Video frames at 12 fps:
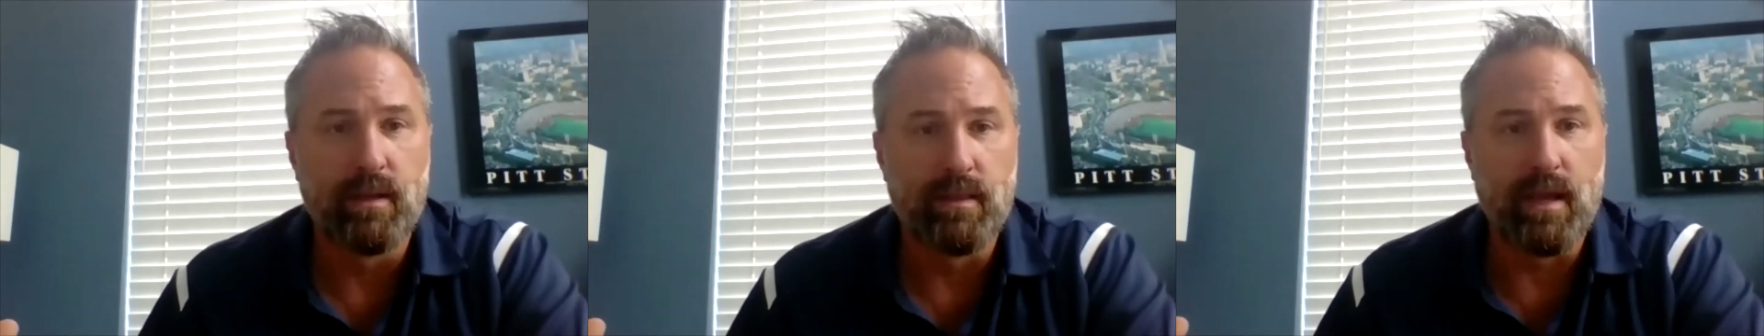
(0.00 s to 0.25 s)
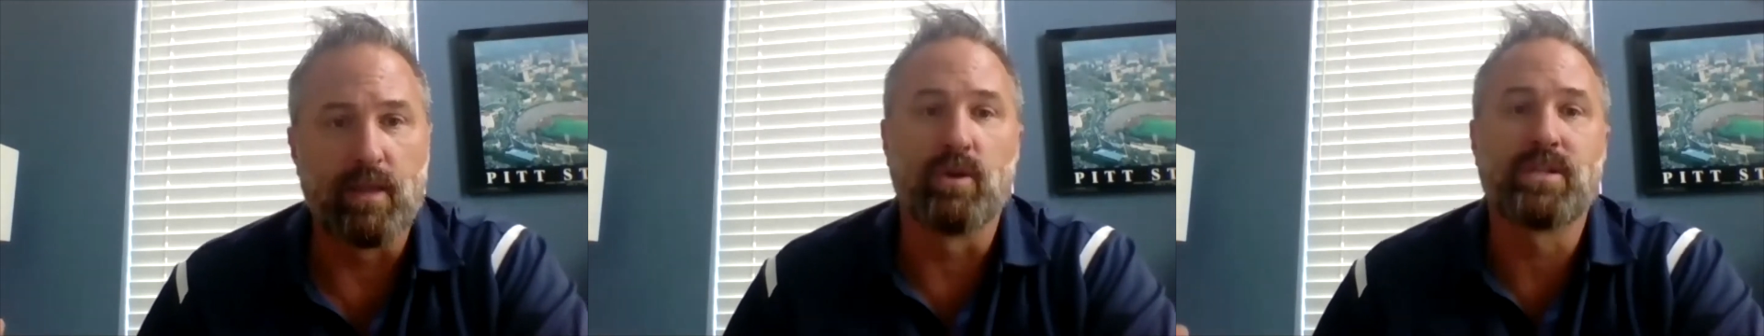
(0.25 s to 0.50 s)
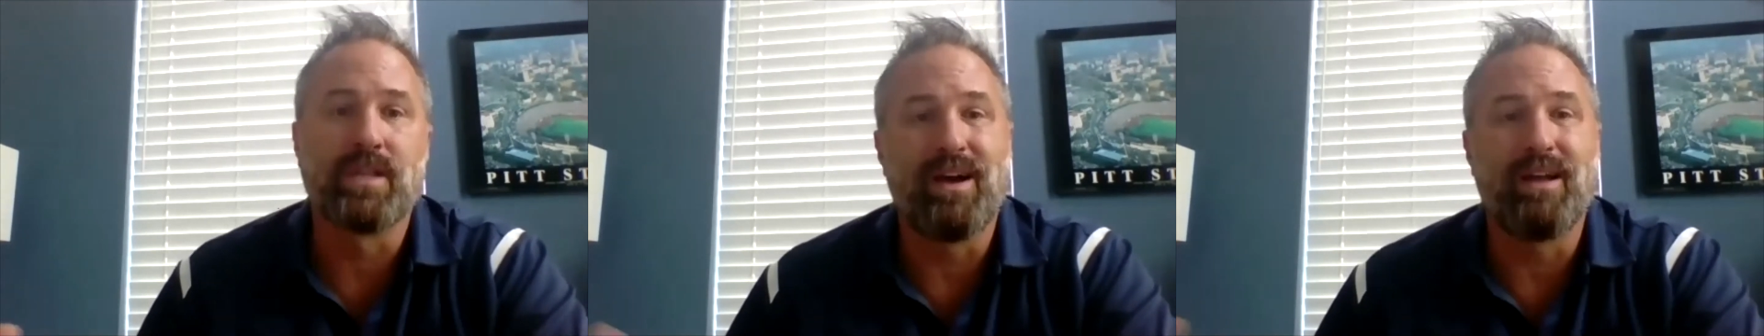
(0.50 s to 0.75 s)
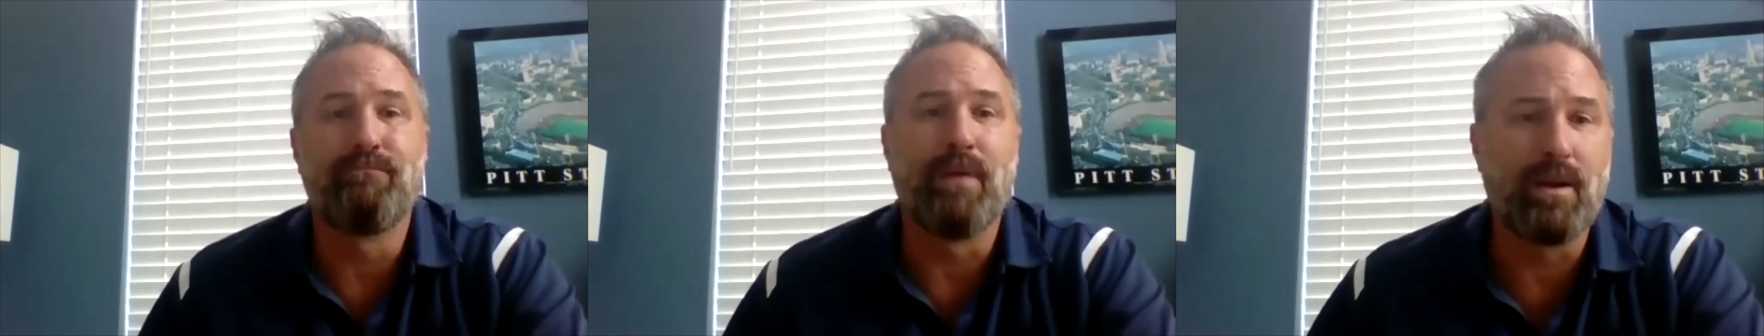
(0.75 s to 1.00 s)
that looks a
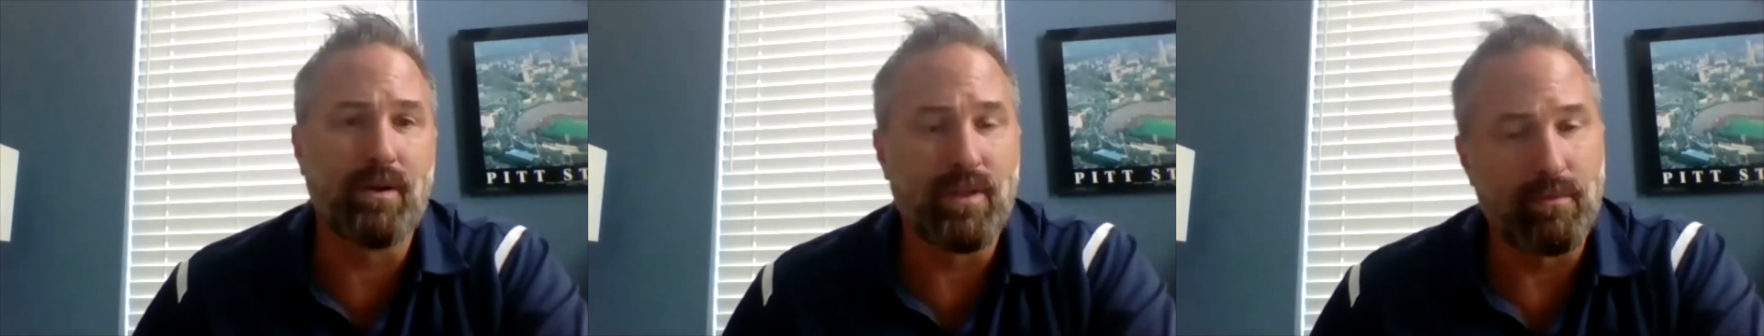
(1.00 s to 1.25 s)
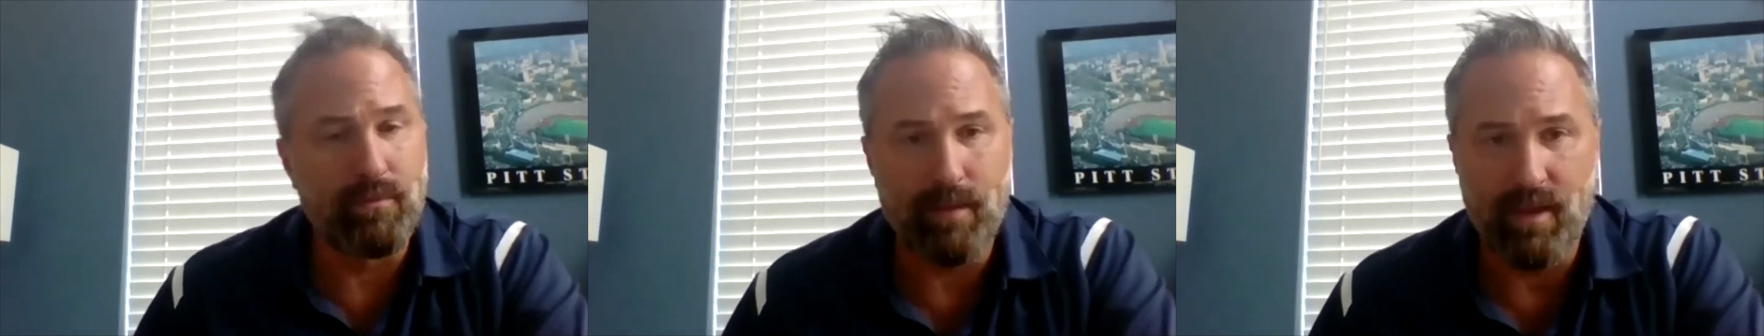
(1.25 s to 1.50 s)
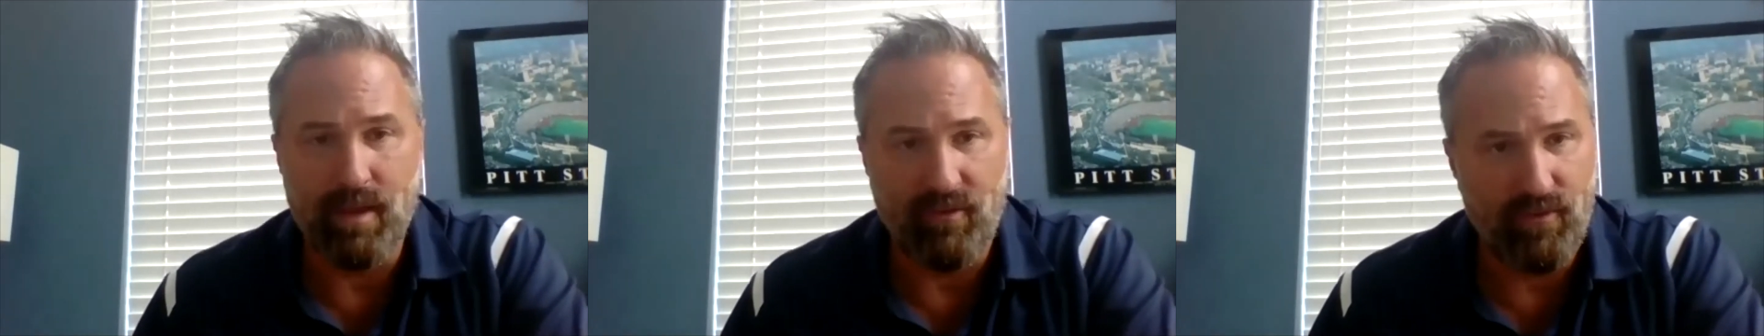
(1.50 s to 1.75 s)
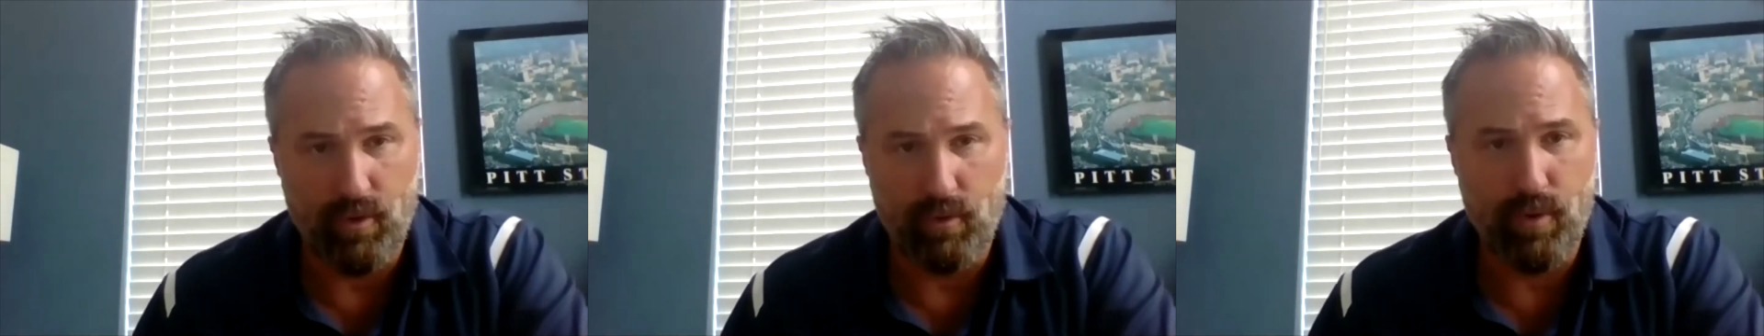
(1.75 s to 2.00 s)
lot better than maybe a
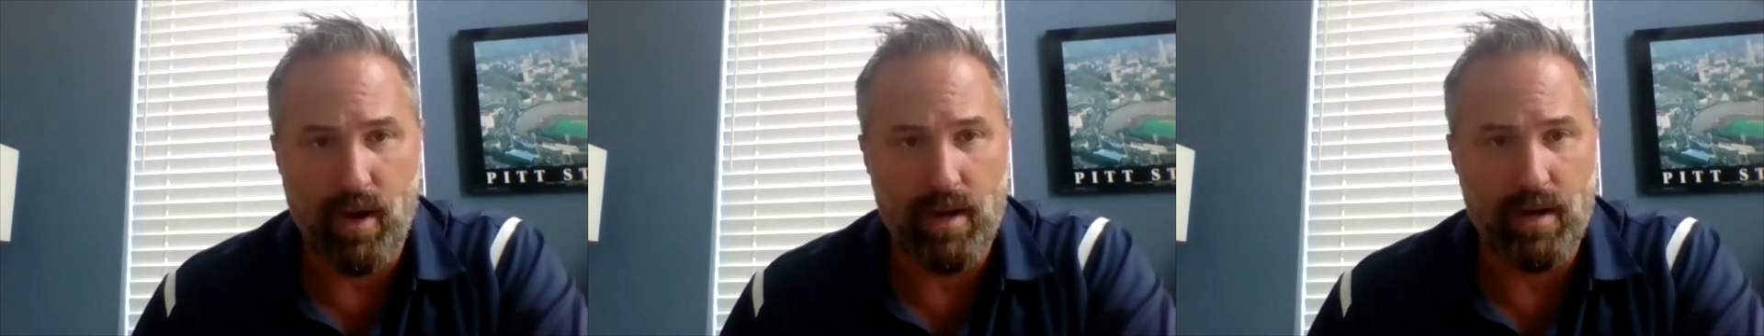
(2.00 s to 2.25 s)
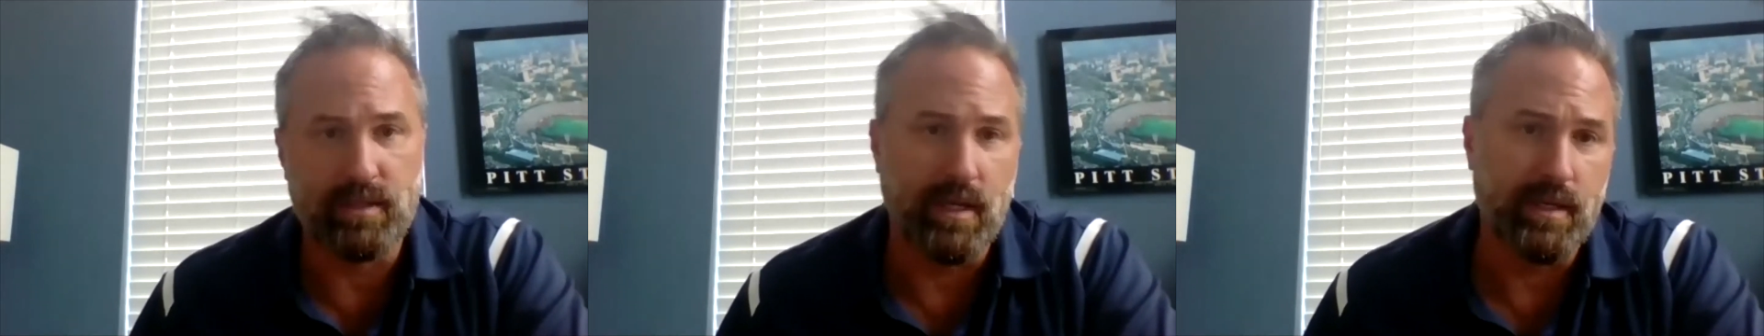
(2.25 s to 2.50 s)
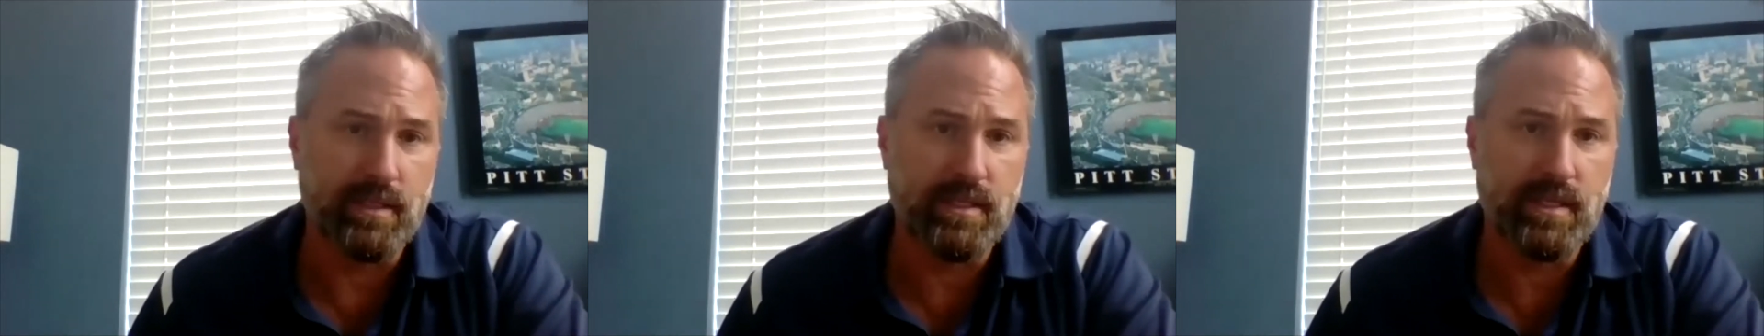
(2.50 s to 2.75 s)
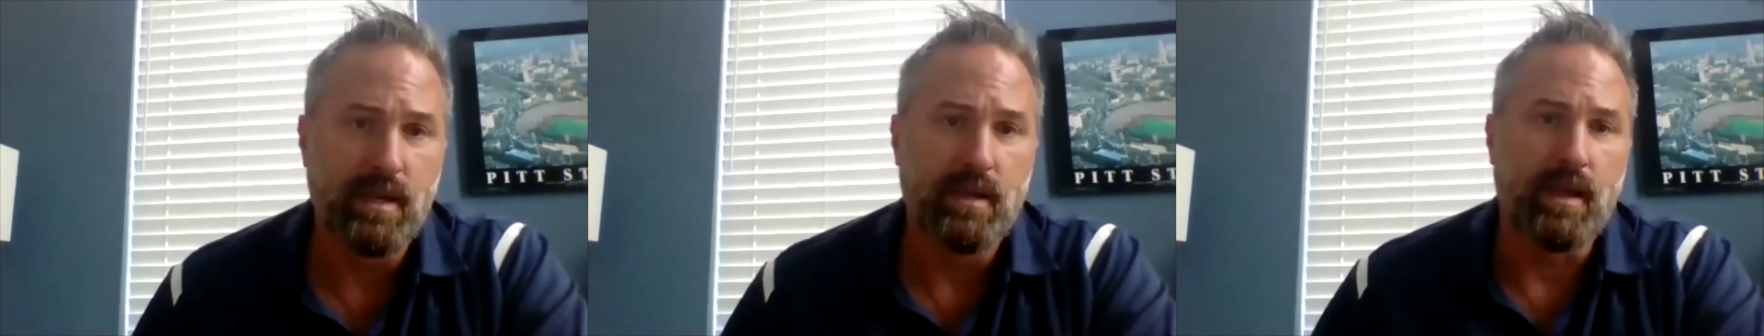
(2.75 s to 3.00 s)
field product
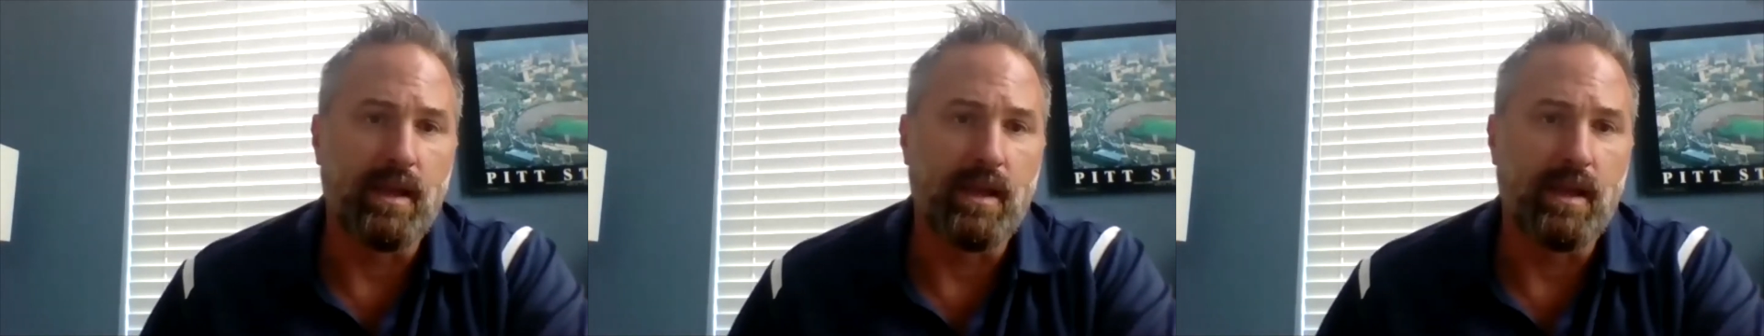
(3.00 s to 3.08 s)
does.